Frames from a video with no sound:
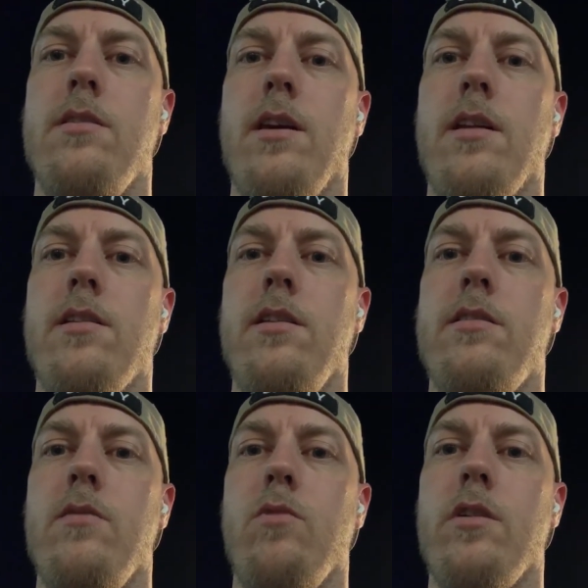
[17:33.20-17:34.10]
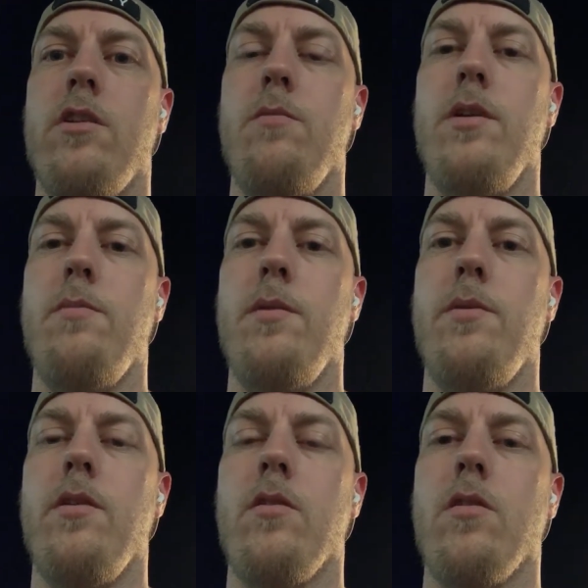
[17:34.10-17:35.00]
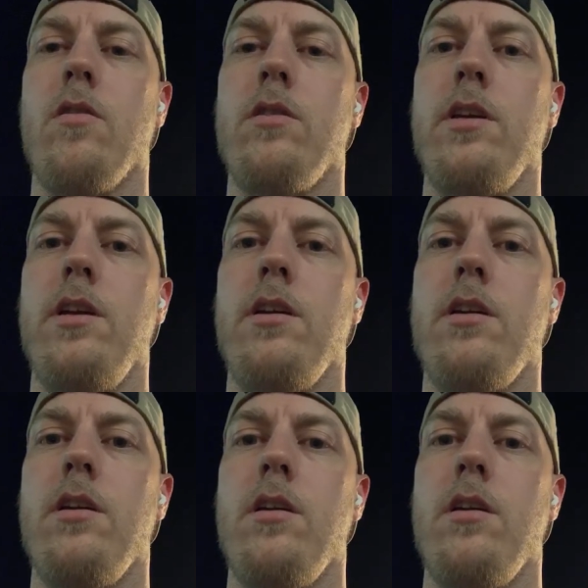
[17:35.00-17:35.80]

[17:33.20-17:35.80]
Dynasty, 1 QB PPR league.